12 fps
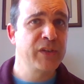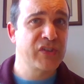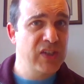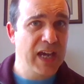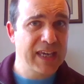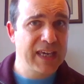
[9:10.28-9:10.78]
The
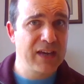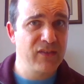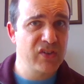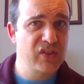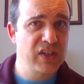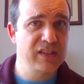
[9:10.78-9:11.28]
sacking of
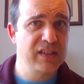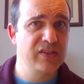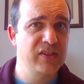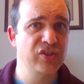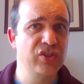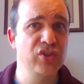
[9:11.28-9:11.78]
a city
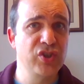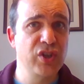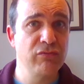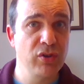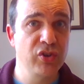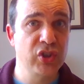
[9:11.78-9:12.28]
such as
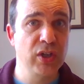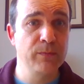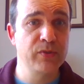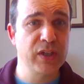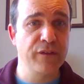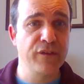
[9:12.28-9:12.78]

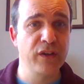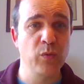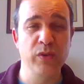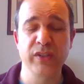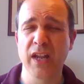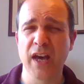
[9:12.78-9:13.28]
Jerusalem suffered
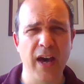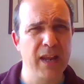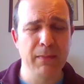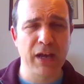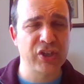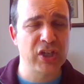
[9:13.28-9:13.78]
was an
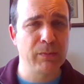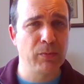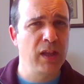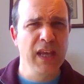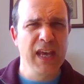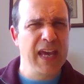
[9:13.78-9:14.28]

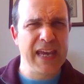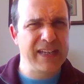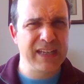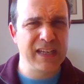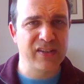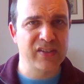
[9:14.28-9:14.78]
unimaginable,
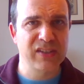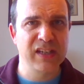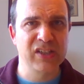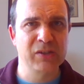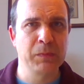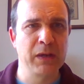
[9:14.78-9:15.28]
hideous
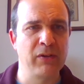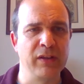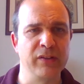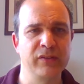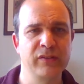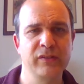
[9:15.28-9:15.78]

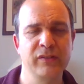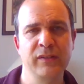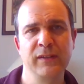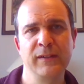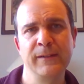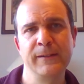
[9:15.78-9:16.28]
experience.
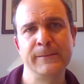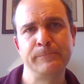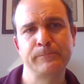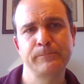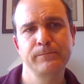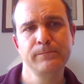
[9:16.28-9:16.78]

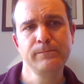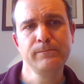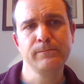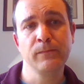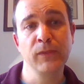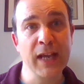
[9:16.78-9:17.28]

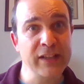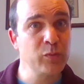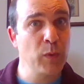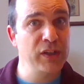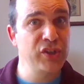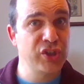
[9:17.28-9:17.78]

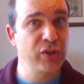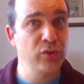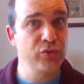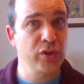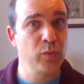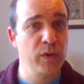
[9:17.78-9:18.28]
That's when
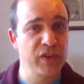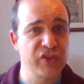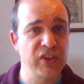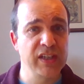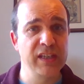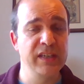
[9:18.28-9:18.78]
children were
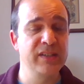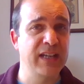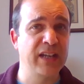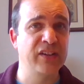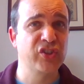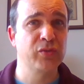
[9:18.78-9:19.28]
seized
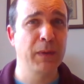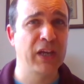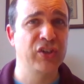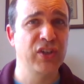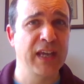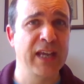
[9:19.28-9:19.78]
and
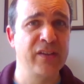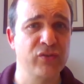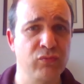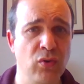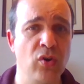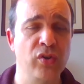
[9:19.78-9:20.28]
smashed
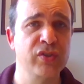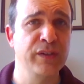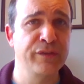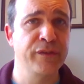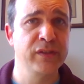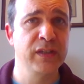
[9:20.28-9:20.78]
against rocks
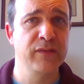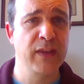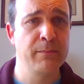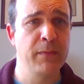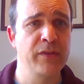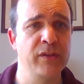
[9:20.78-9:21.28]
in front of
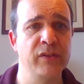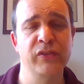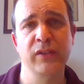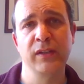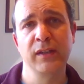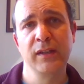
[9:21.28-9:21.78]
their
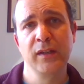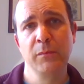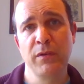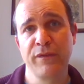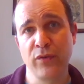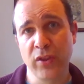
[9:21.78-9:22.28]
mothers,
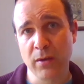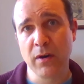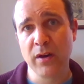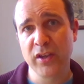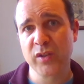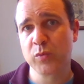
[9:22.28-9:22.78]
before the
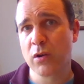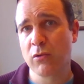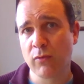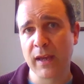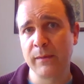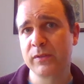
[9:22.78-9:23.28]
mothers were
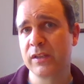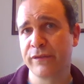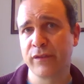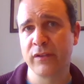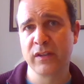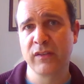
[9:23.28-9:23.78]
raped in
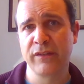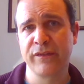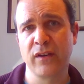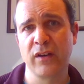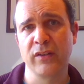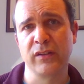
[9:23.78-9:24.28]
front of the
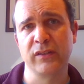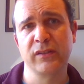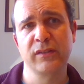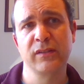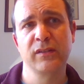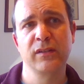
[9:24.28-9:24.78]

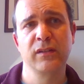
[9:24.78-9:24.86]
fathers.